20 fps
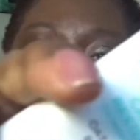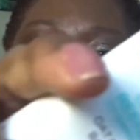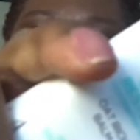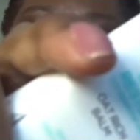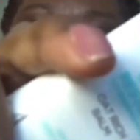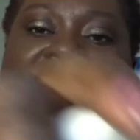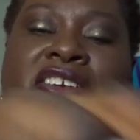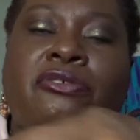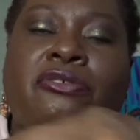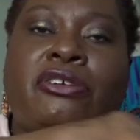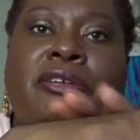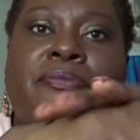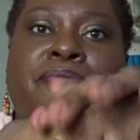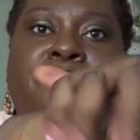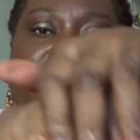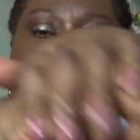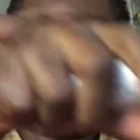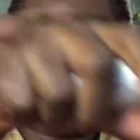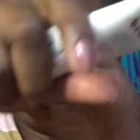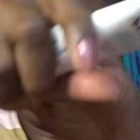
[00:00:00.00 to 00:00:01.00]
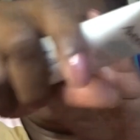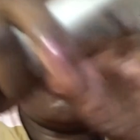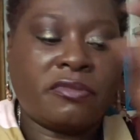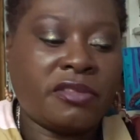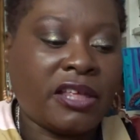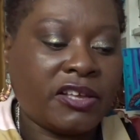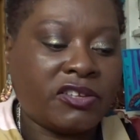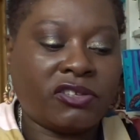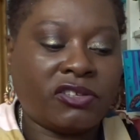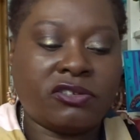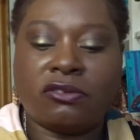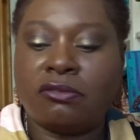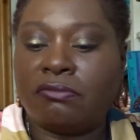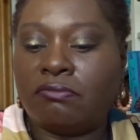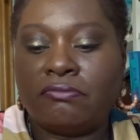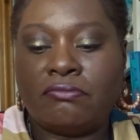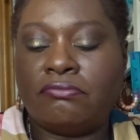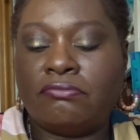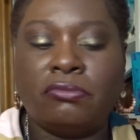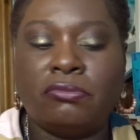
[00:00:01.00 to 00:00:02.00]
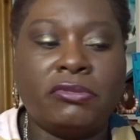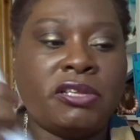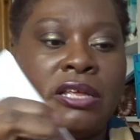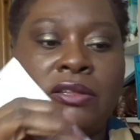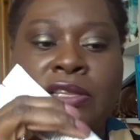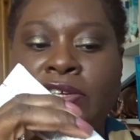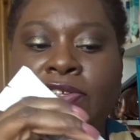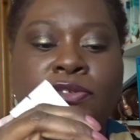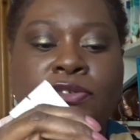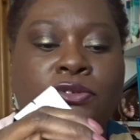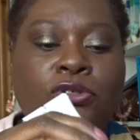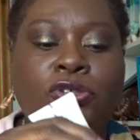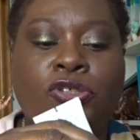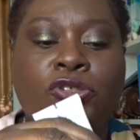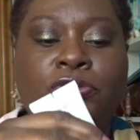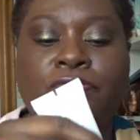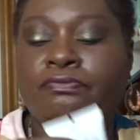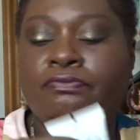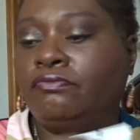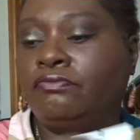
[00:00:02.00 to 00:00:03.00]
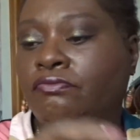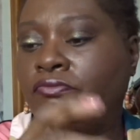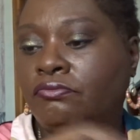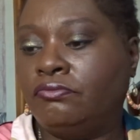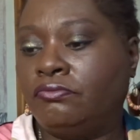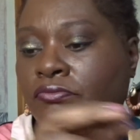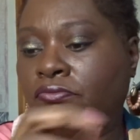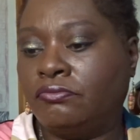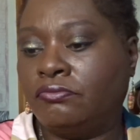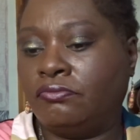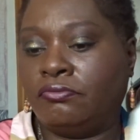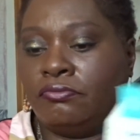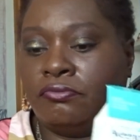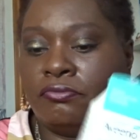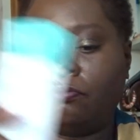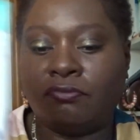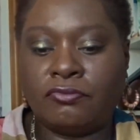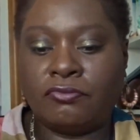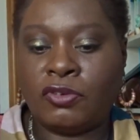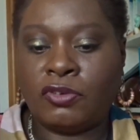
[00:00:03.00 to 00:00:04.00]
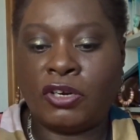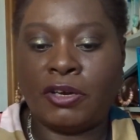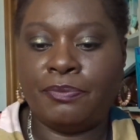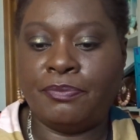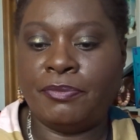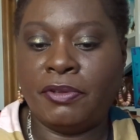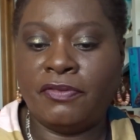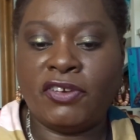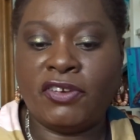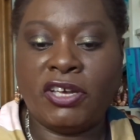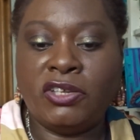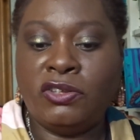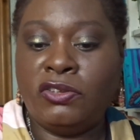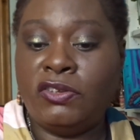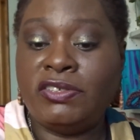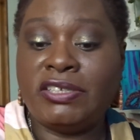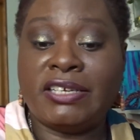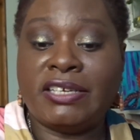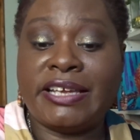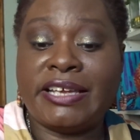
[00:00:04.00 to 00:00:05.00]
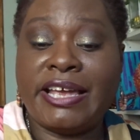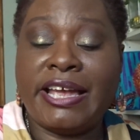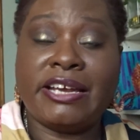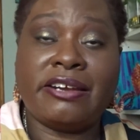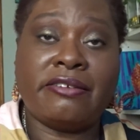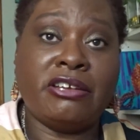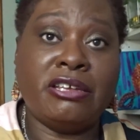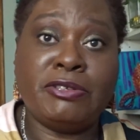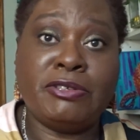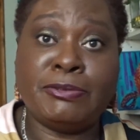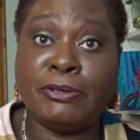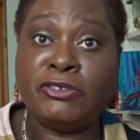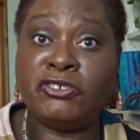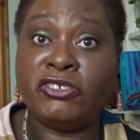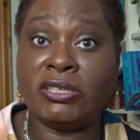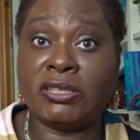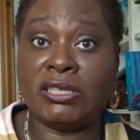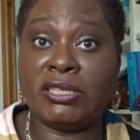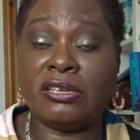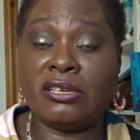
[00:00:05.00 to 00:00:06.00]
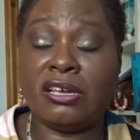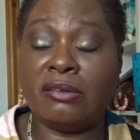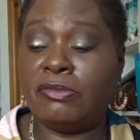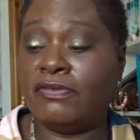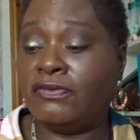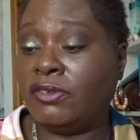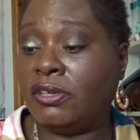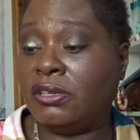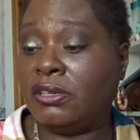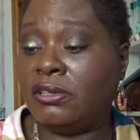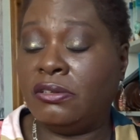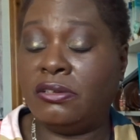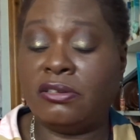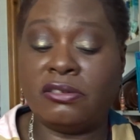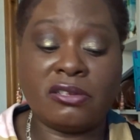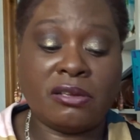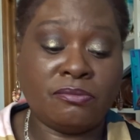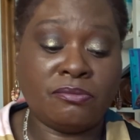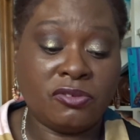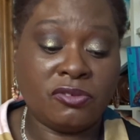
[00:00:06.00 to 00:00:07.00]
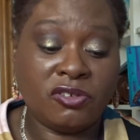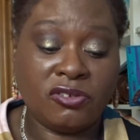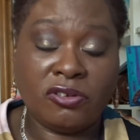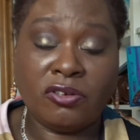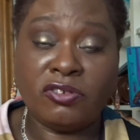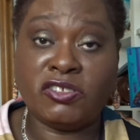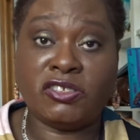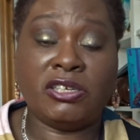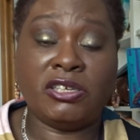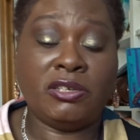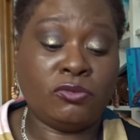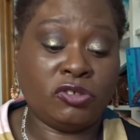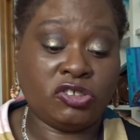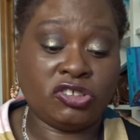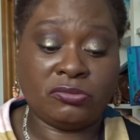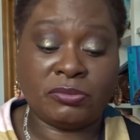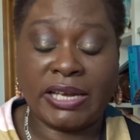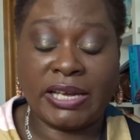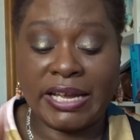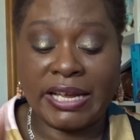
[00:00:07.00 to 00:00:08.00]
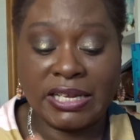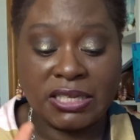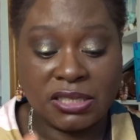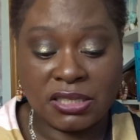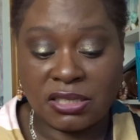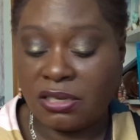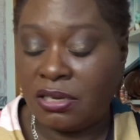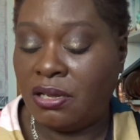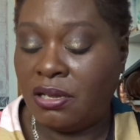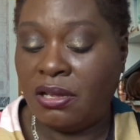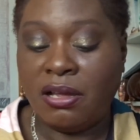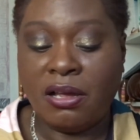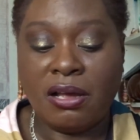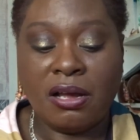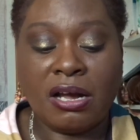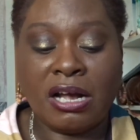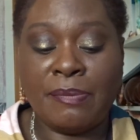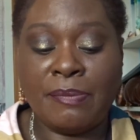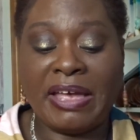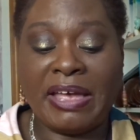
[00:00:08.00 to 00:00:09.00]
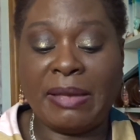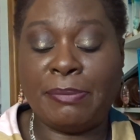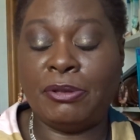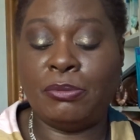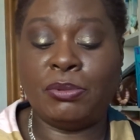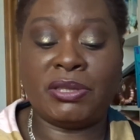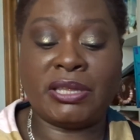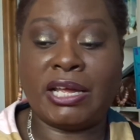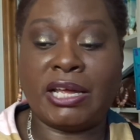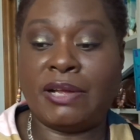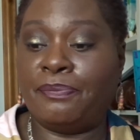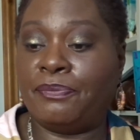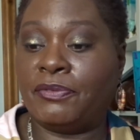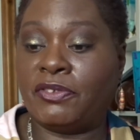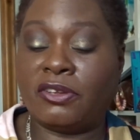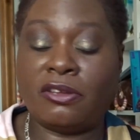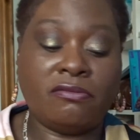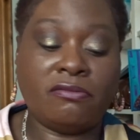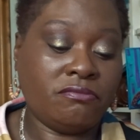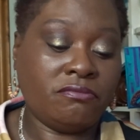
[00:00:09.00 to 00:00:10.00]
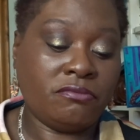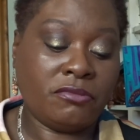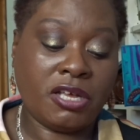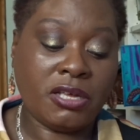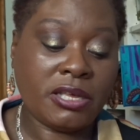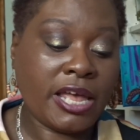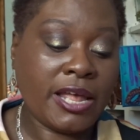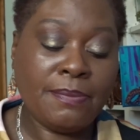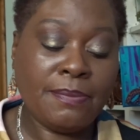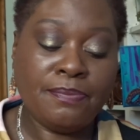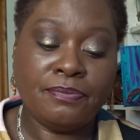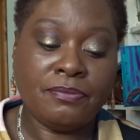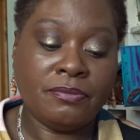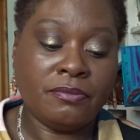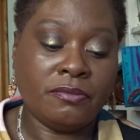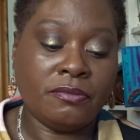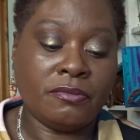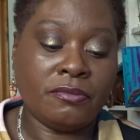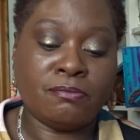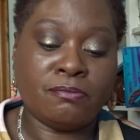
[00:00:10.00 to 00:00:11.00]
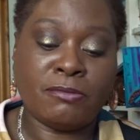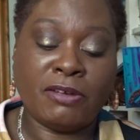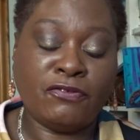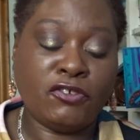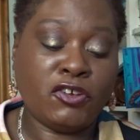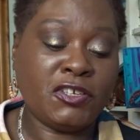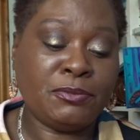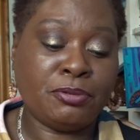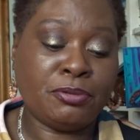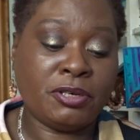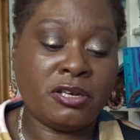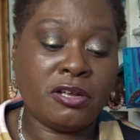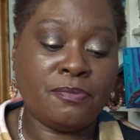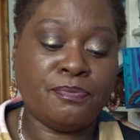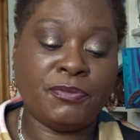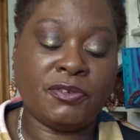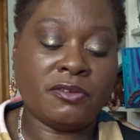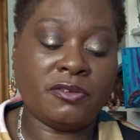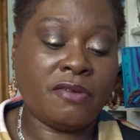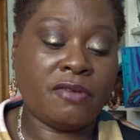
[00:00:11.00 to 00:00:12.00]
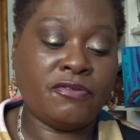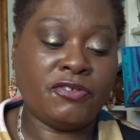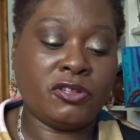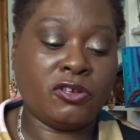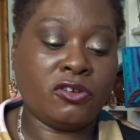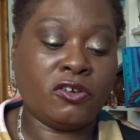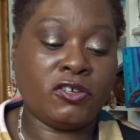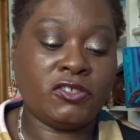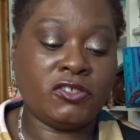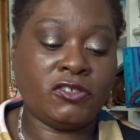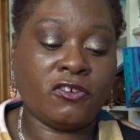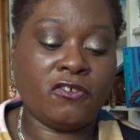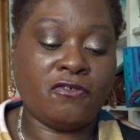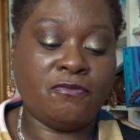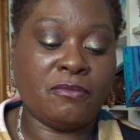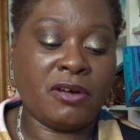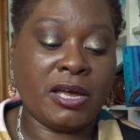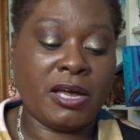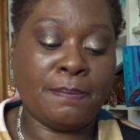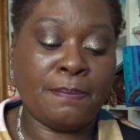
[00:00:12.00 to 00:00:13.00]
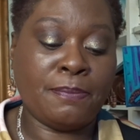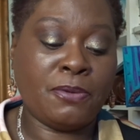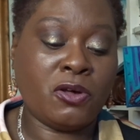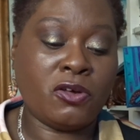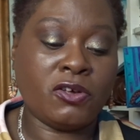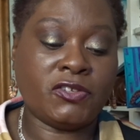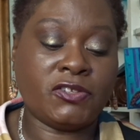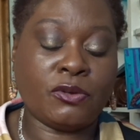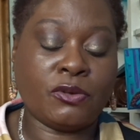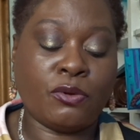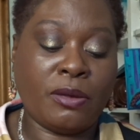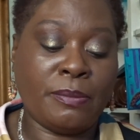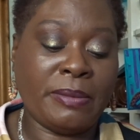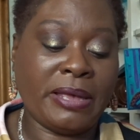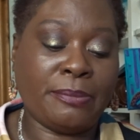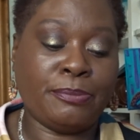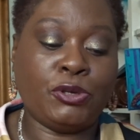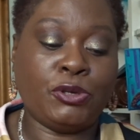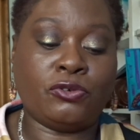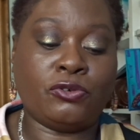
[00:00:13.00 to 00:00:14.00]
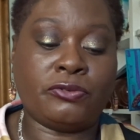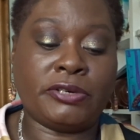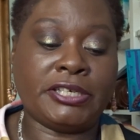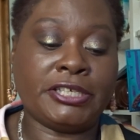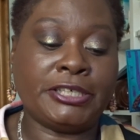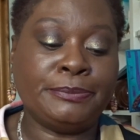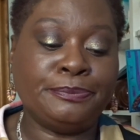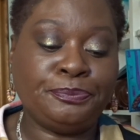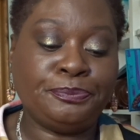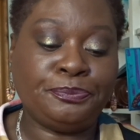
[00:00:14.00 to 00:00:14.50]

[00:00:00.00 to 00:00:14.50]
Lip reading: a hand cream. That's all good. Right, if I can use it as a hand cream, especially at this time of year, because I'm constantly washing my hands, I'm happy with that. So, okay. My first product has covered the cost of my box, so I'm happy already.